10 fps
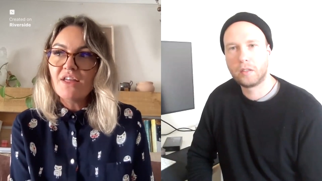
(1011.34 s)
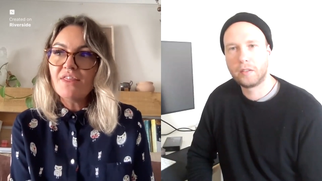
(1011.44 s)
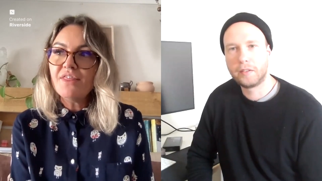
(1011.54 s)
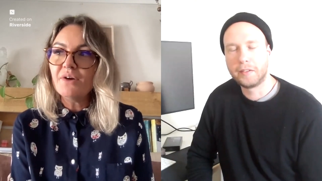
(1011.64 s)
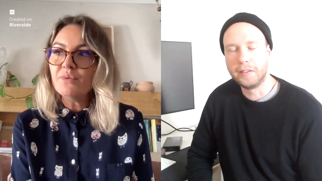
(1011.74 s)

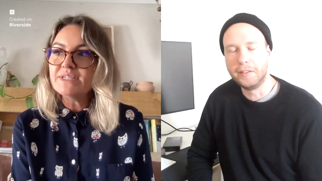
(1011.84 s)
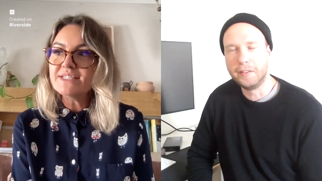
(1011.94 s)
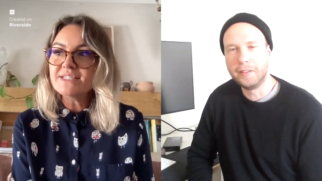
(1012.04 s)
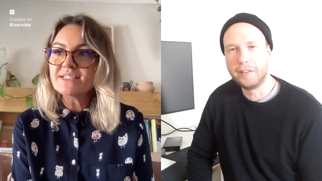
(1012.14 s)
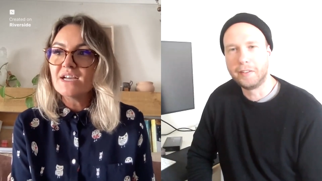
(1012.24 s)
Speaker 1: that
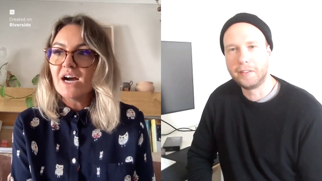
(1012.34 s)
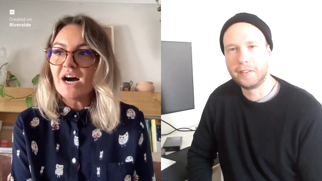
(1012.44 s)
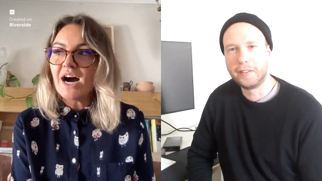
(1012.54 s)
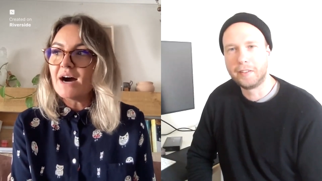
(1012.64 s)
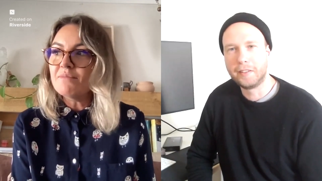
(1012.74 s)
was
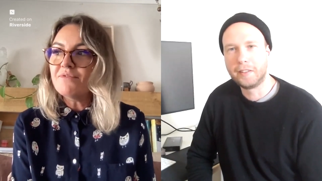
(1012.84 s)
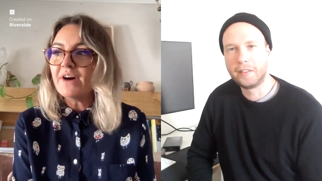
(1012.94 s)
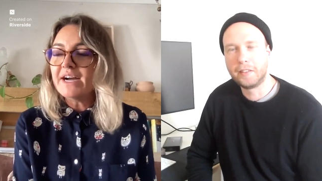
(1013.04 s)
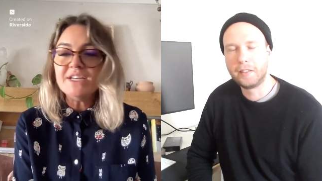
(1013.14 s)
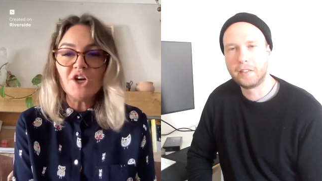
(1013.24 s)
um,
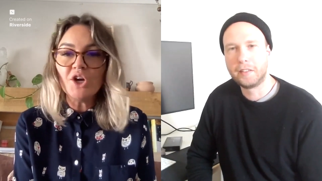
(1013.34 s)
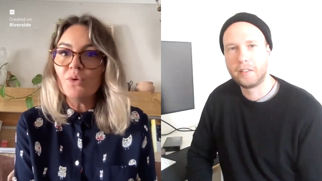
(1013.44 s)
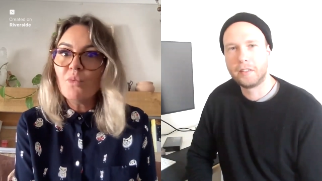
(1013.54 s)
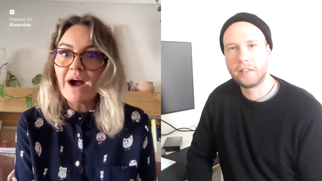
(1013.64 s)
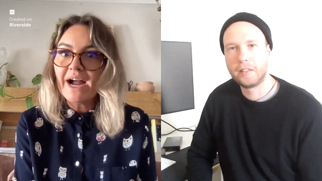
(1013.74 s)
finding her
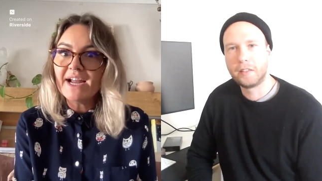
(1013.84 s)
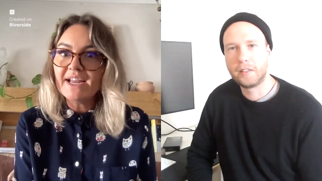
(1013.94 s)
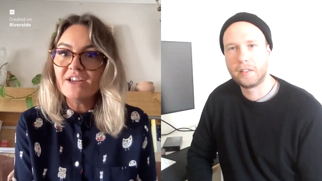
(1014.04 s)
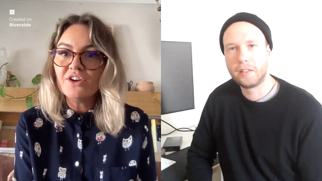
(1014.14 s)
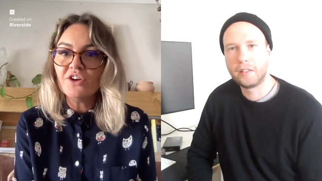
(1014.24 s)
way.
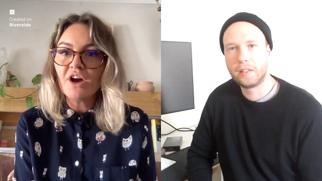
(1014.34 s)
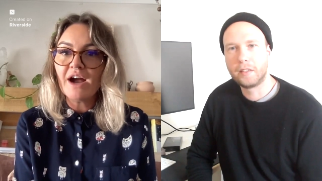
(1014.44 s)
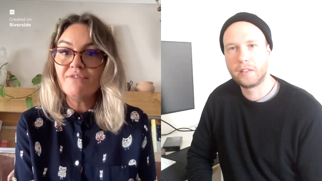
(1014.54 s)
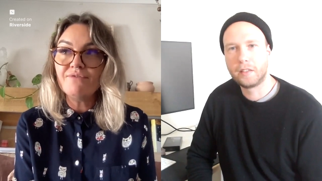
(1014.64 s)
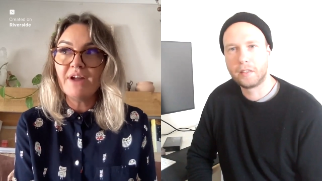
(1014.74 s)
You know, I
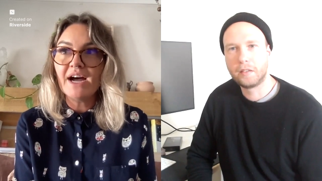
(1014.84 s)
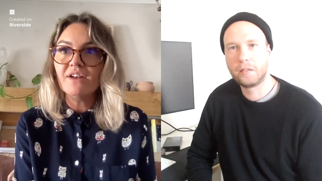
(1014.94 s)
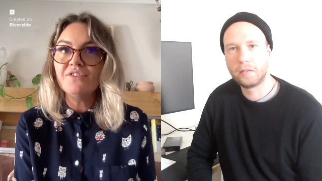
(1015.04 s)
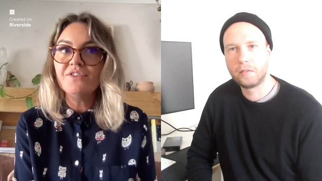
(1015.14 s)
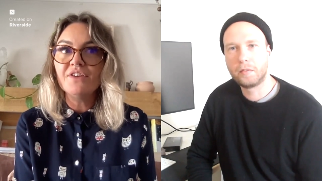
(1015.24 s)

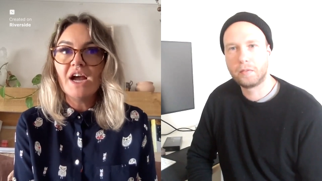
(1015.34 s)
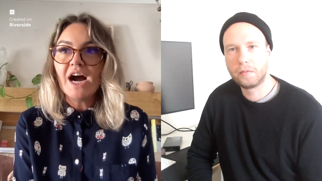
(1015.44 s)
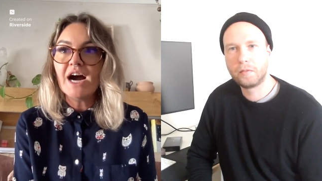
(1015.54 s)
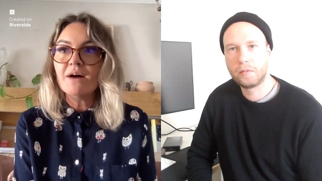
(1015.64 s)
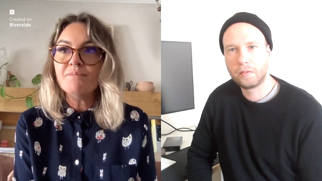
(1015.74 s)
found
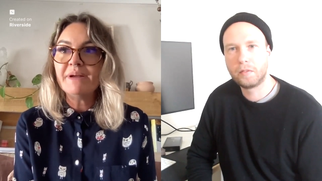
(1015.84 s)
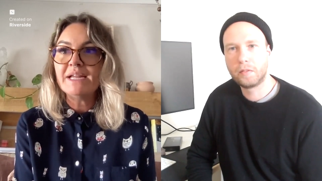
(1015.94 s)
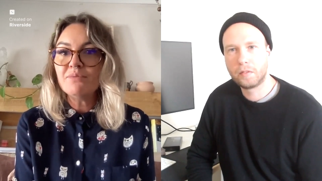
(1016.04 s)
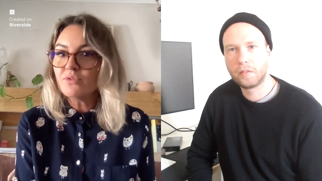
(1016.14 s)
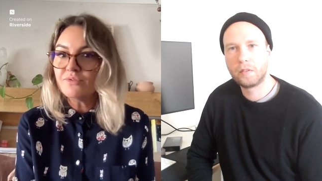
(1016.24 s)
um,
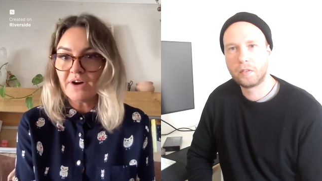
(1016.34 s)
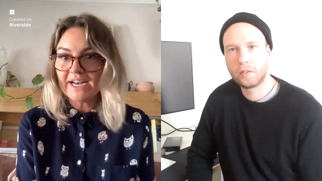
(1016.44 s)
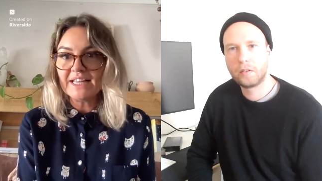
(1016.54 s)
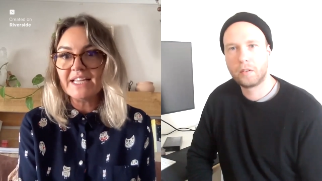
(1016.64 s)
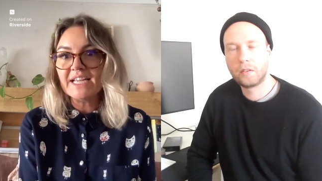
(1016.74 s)
people
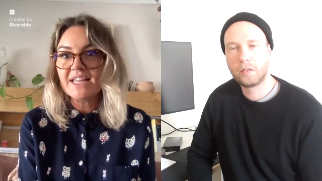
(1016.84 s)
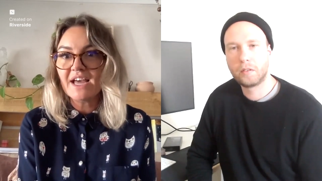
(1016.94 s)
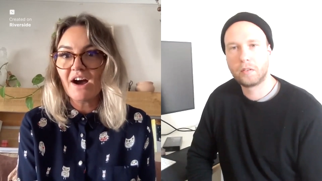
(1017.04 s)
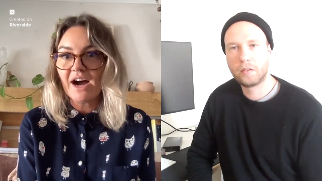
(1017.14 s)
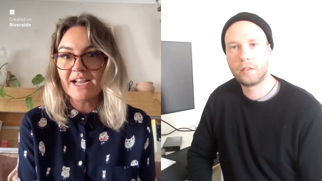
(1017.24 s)
finally that
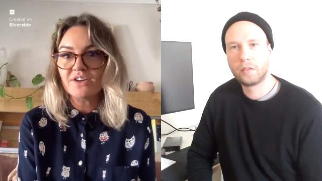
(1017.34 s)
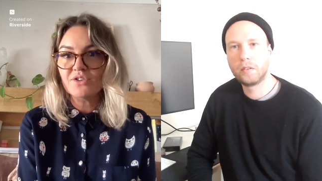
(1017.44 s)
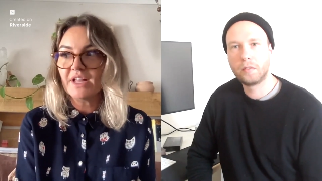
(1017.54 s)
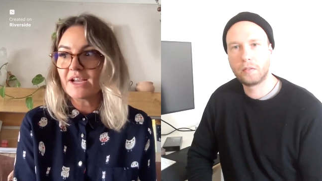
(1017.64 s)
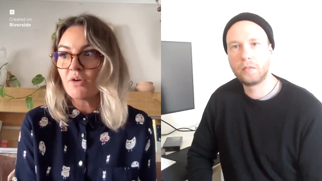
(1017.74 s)
I could
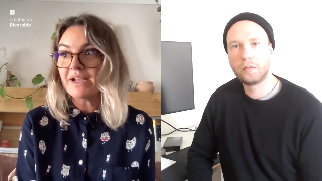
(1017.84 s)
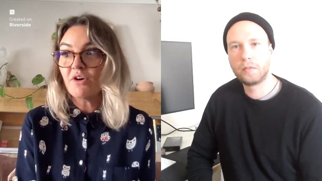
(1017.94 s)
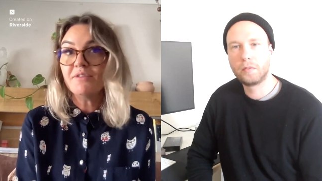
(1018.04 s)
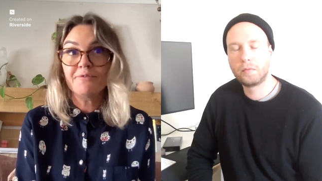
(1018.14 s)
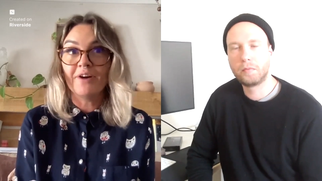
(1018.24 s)
like, oh my
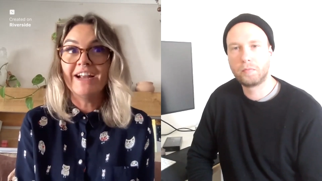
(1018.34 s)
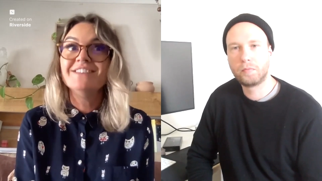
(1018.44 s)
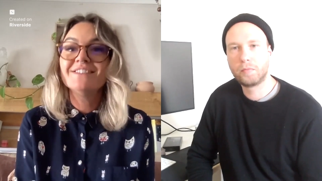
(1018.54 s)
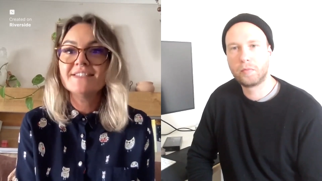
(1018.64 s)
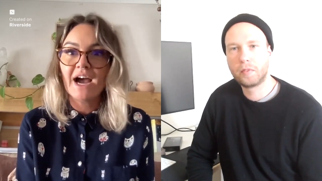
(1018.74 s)
God,
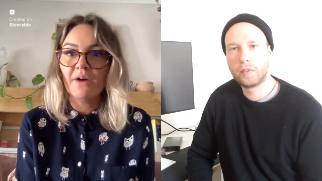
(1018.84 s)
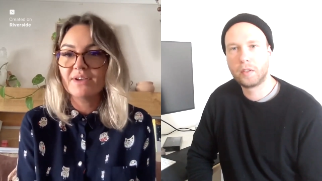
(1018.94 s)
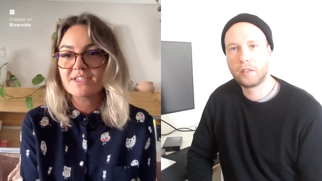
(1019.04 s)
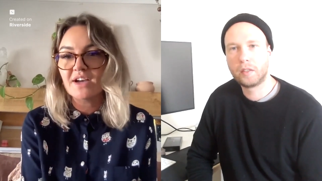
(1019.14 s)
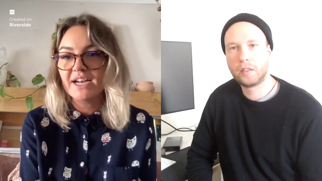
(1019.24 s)
friends, how
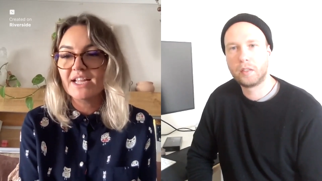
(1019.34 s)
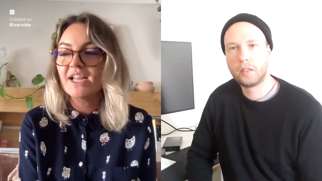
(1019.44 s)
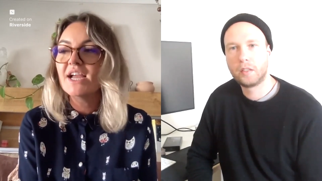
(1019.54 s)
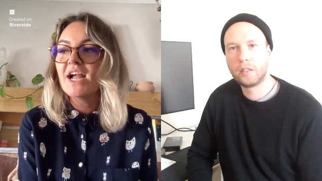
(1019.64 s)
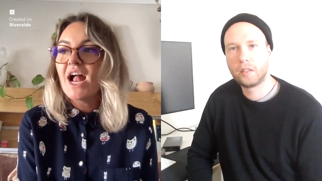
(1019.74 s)

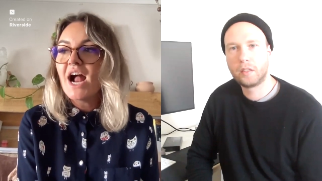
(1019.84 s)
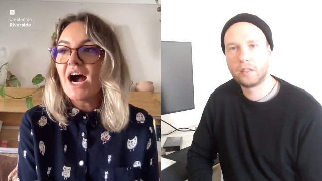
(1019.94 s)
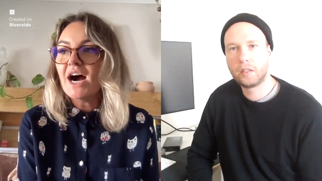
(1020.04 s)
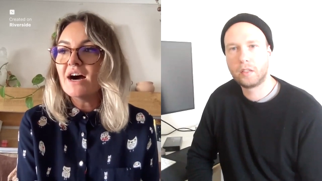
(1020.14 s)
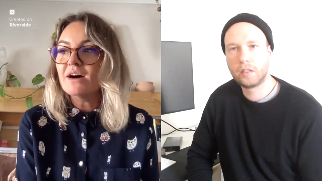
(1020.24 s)
exciting.
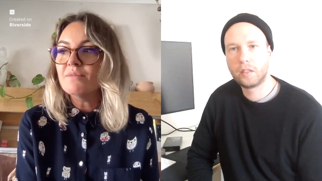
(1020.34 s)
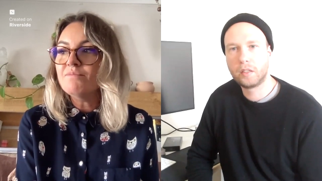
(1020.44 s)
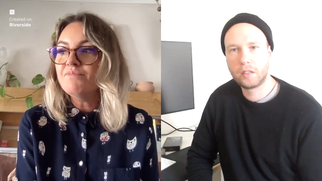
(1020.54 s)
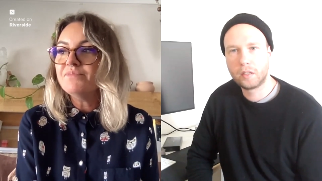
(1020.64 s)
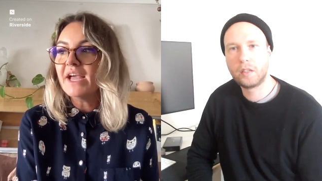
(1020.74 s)

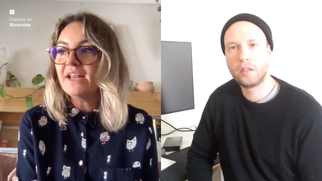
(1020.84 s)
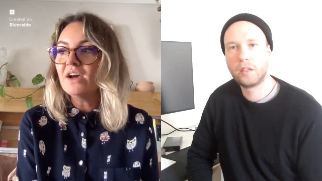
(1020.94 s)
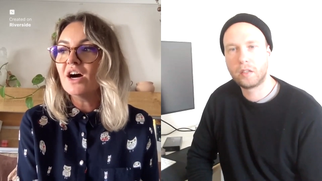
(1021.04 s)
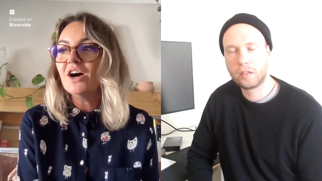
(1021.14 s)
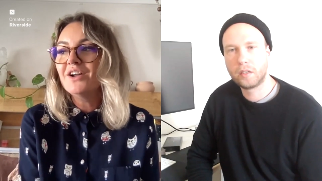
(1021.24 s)
Um, and
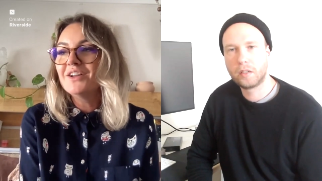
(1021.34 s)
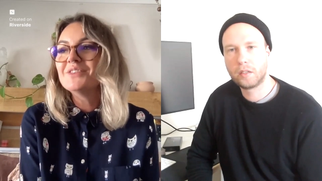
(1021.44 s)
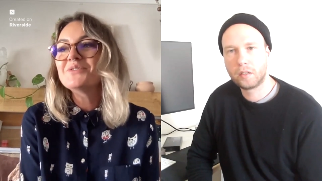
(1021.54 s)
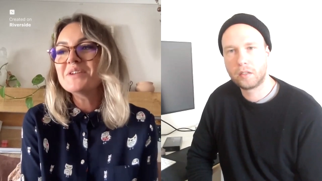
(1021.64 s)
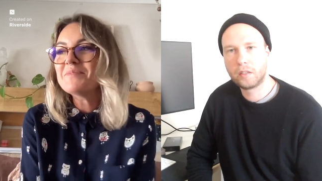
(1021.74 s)

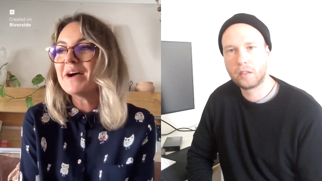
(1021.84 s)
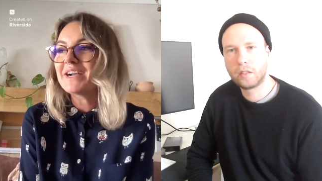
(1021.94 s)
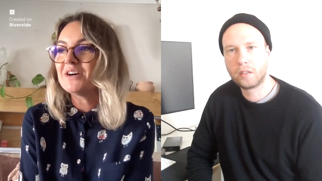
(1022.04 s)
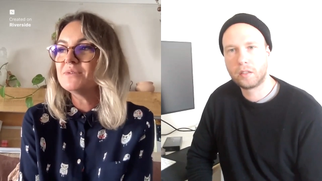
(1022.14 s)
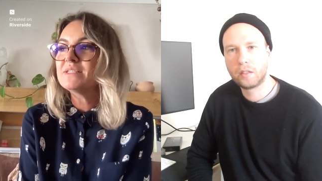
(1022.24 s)
looking
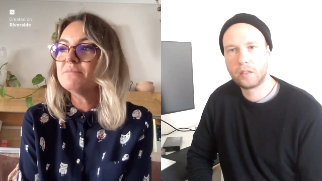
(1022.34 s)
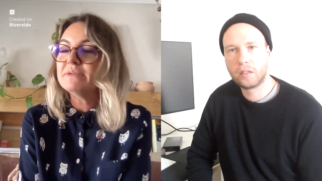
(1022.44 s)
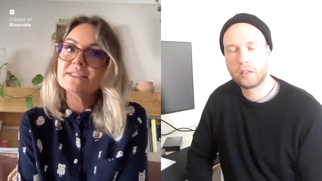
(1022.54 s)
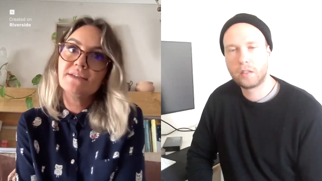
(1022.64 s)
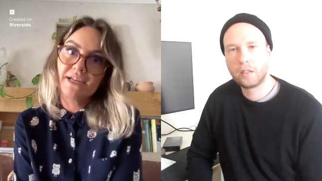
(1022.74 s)
back, I was a
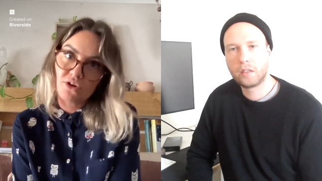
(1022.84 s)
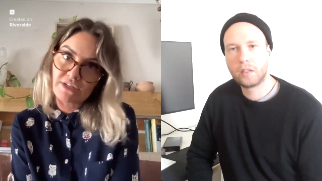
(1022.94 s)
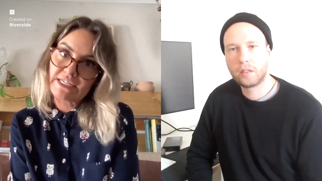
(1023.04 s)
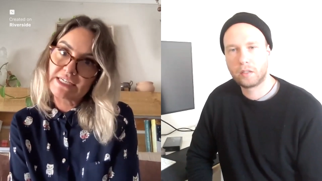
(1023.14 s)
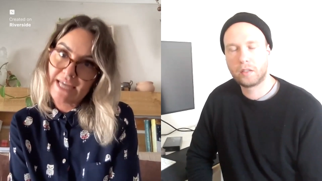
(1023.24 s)
bit
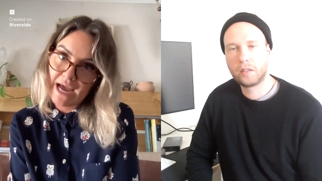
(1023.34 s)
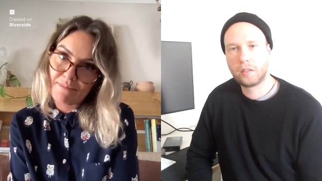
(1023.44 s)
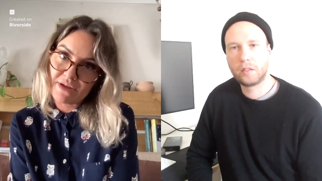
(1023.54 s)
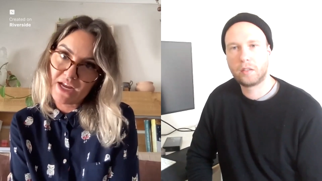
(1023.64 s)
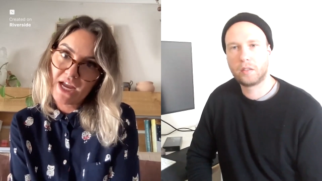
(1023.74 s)
psychotically
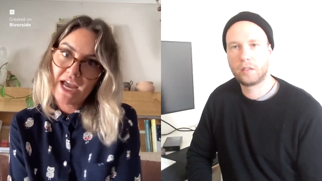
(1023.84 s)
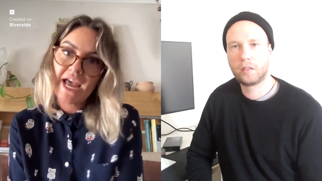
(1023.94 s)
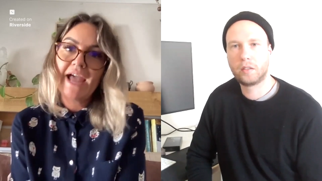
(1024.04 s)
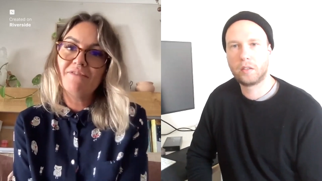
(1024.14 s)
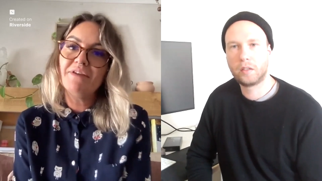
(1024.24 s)
happy.
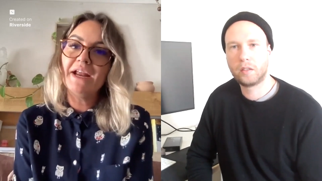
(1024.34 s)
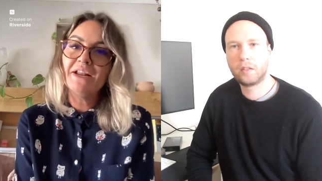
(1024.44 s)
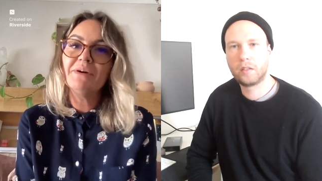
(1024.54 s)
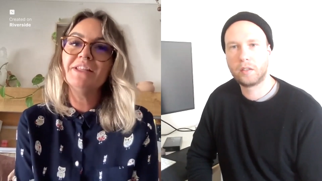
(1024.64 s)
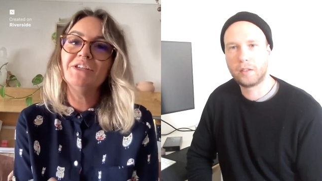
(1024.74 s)
And for
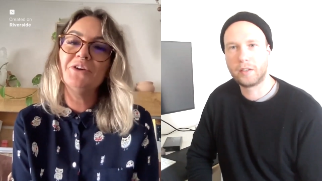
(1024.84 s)
anyone that